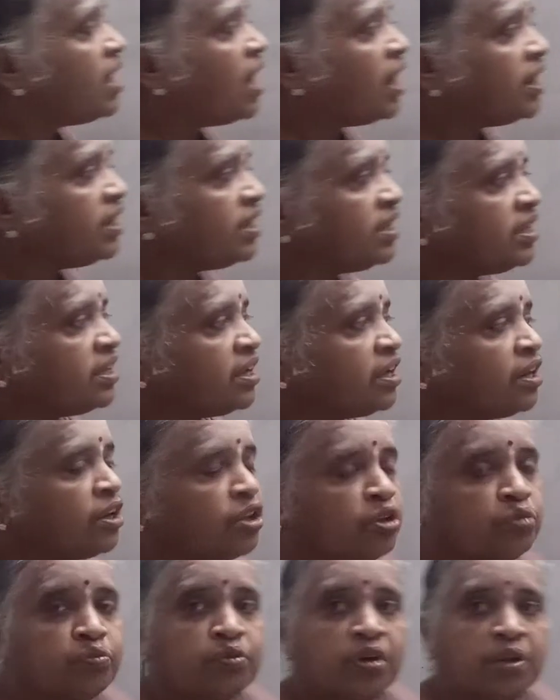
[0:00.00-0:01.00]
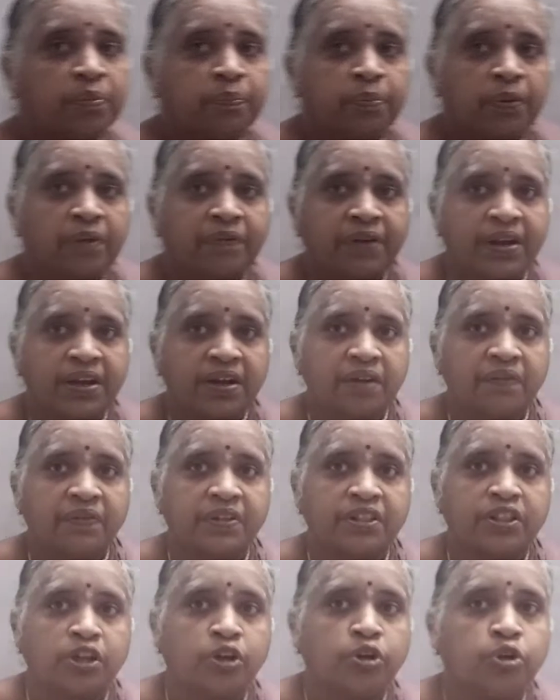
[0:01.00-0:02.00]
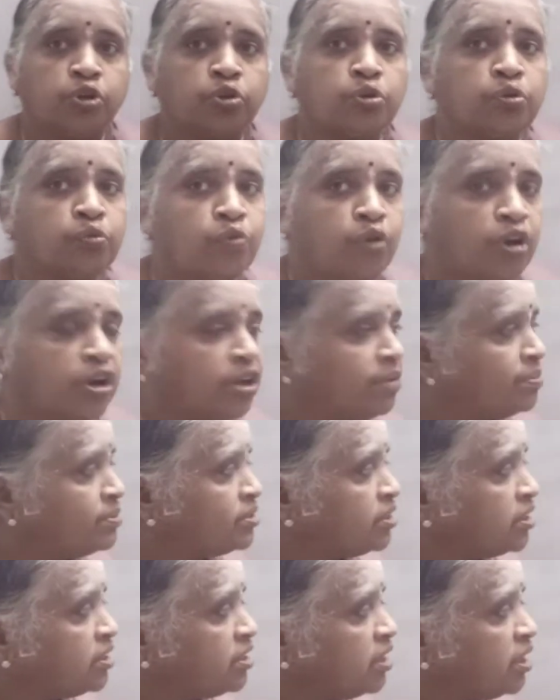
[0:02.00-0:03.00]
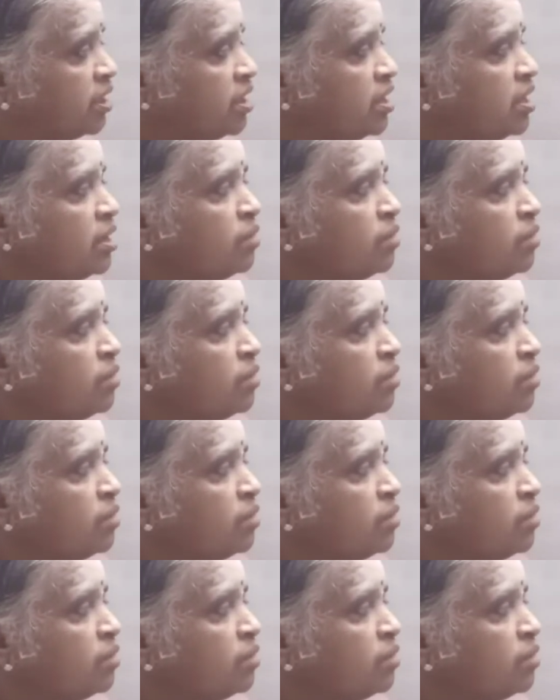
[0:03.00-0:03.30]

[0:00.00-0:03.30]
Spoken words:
And here you are provided with the two volumes are there.